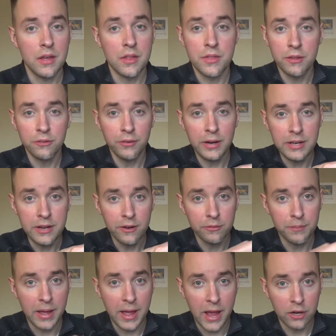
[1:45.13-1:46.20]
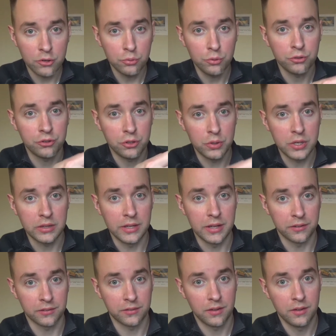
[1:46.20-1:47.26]
This right here is my actual shooting
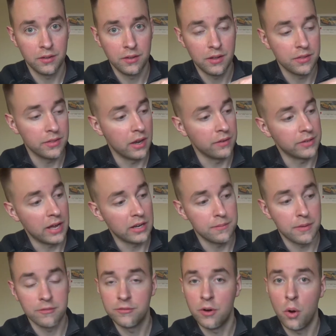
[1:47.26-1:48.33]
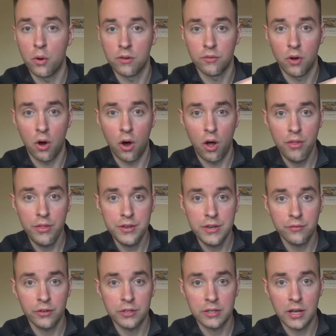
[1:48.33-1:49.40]
list that I've got on my phone of all the
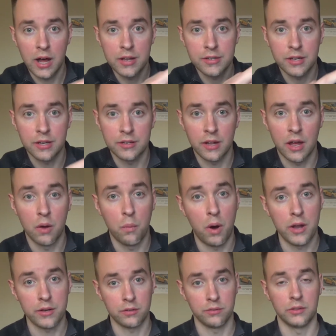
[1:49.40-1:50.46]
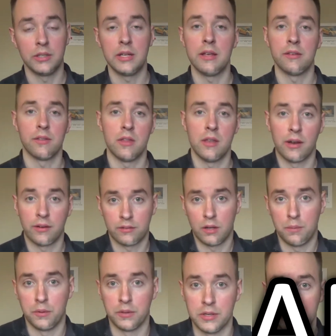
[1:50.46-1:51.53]
different content I want to release in the next couple of